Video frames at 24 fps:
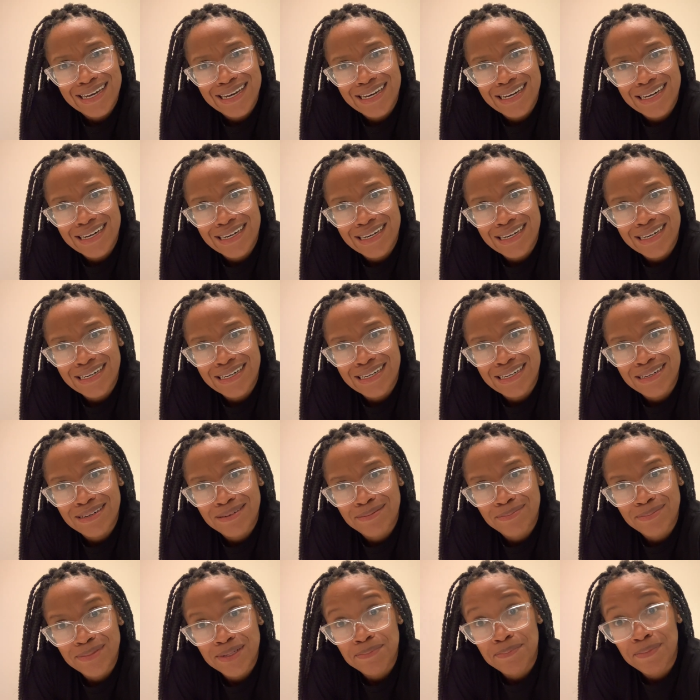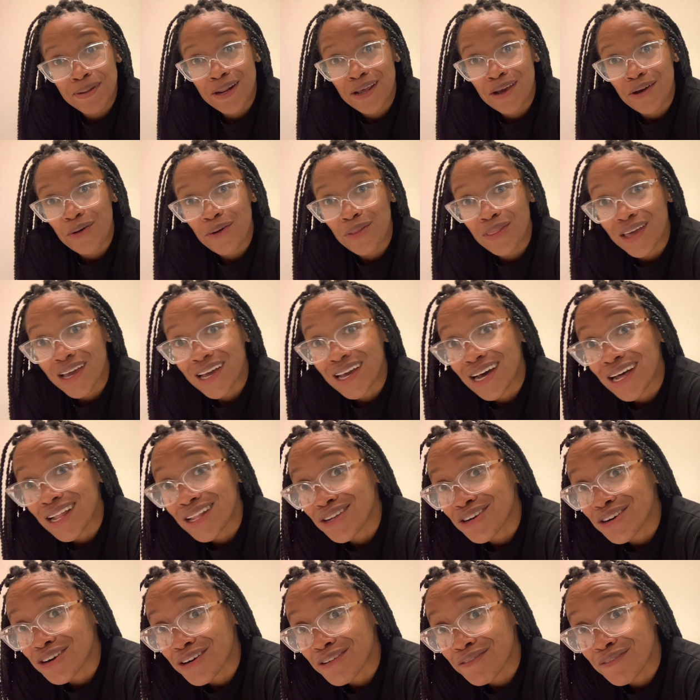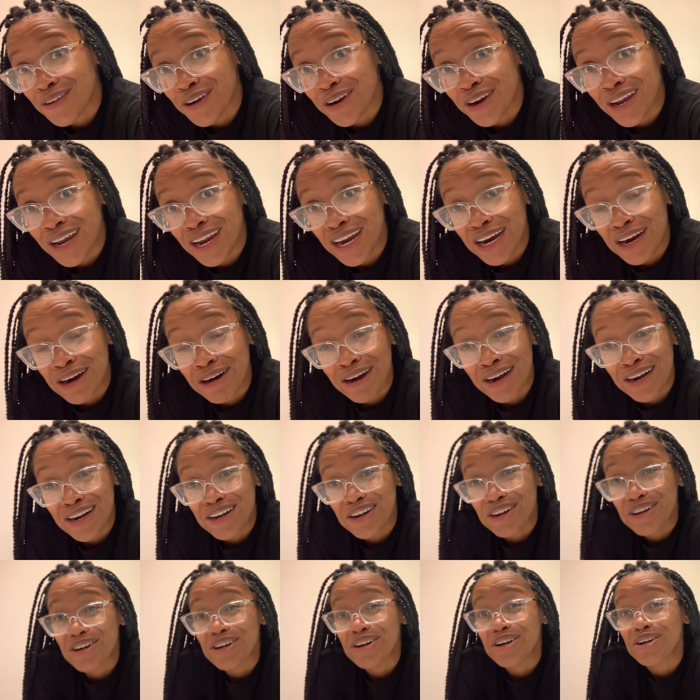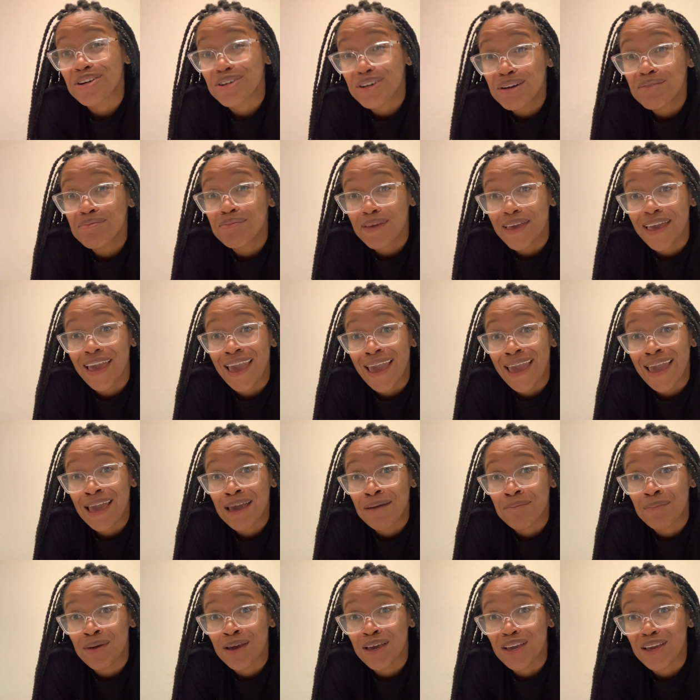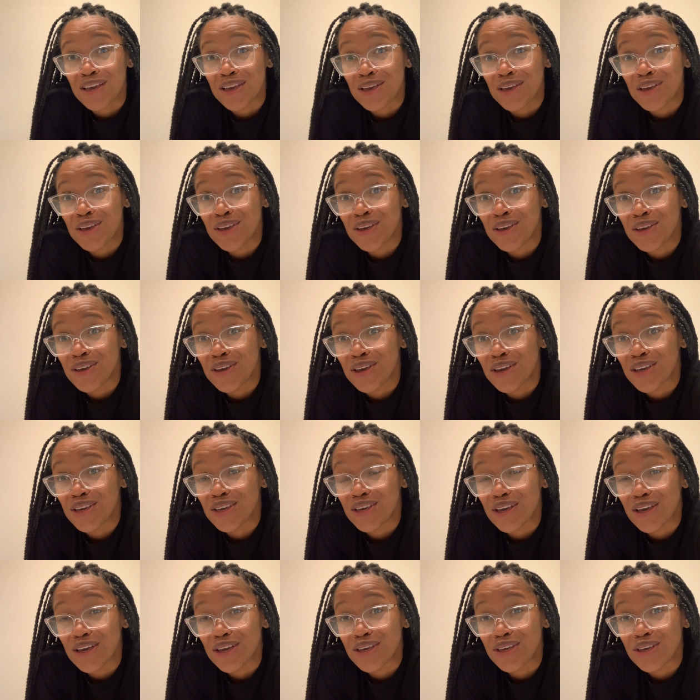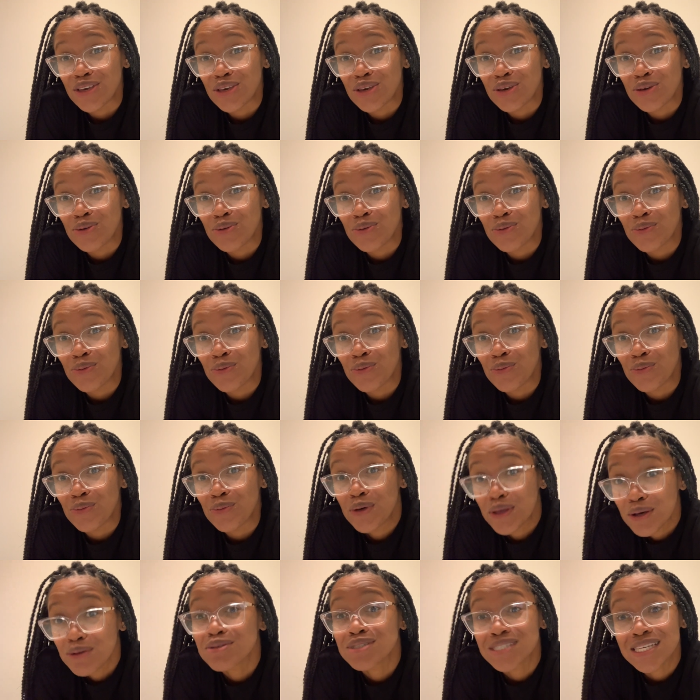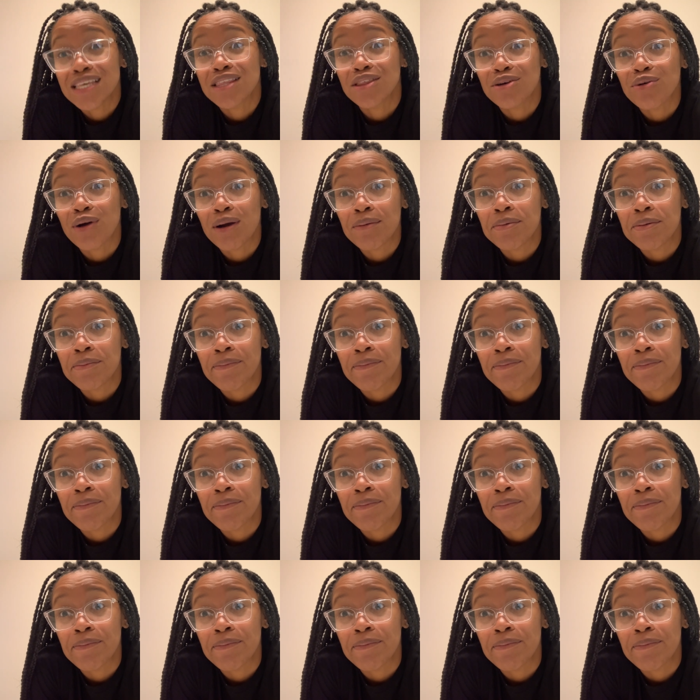Depending on the color of your hair and your grip game, you will see the rubber